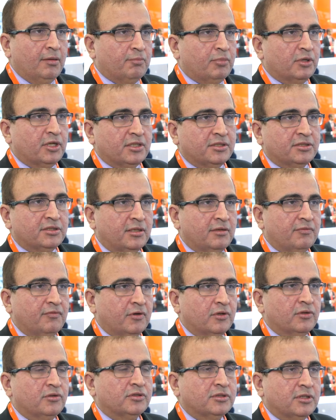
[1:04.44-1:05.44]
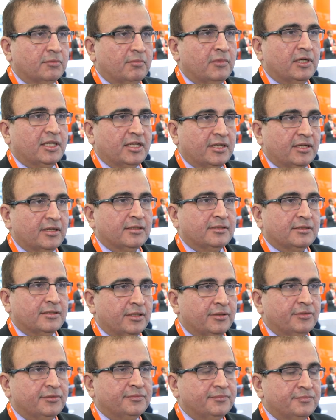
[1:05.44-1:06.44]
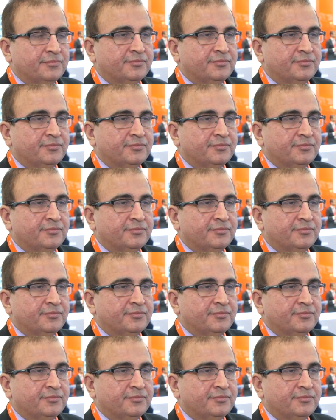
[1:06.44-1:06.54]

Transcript: potential for those materials now.